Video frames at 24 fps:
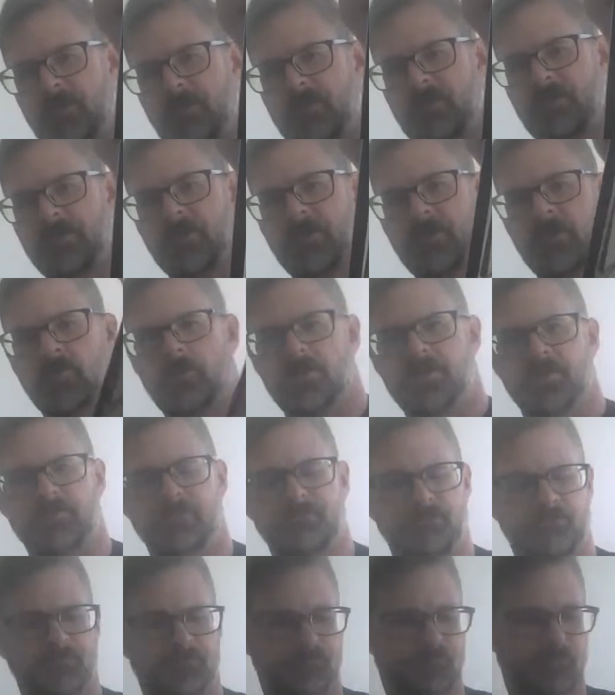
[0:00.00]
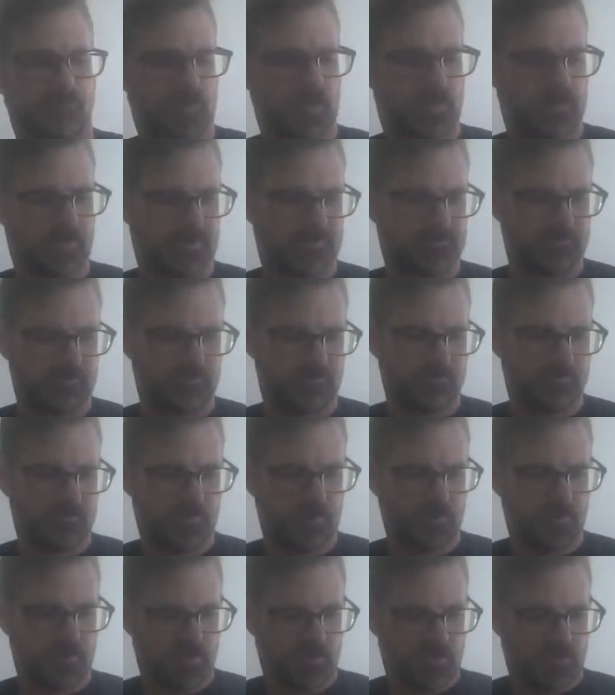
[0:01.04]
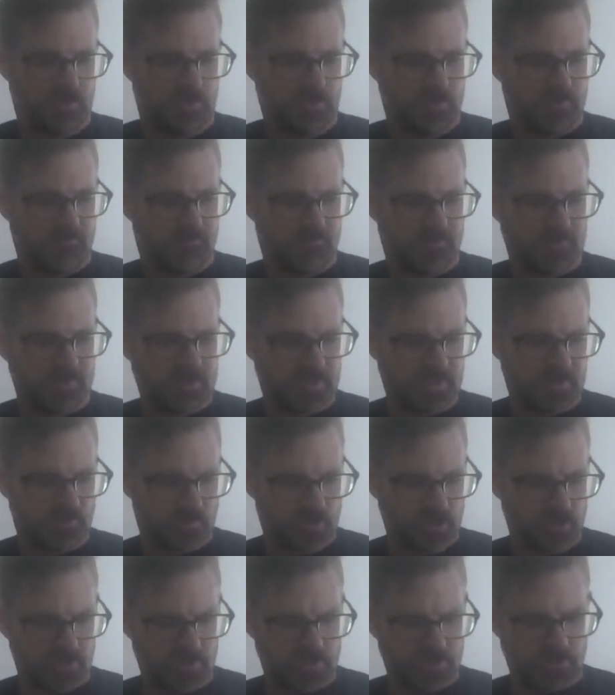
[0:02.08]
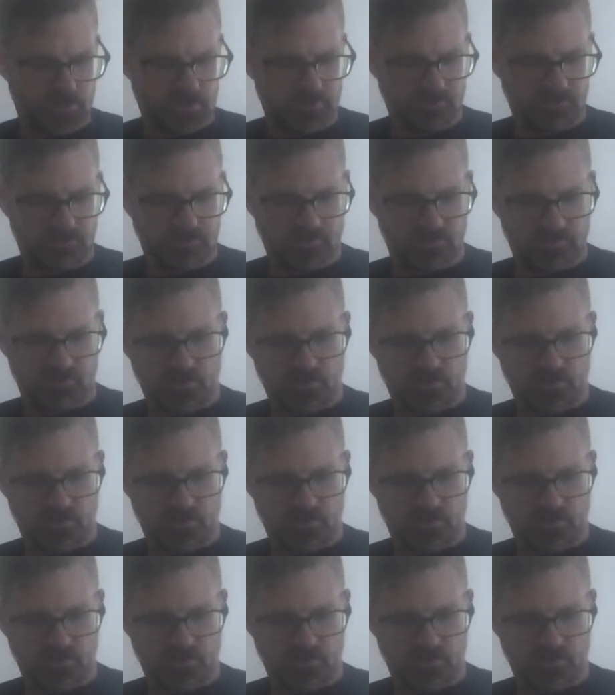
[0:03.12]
Done by equation. All right. Infinity realm,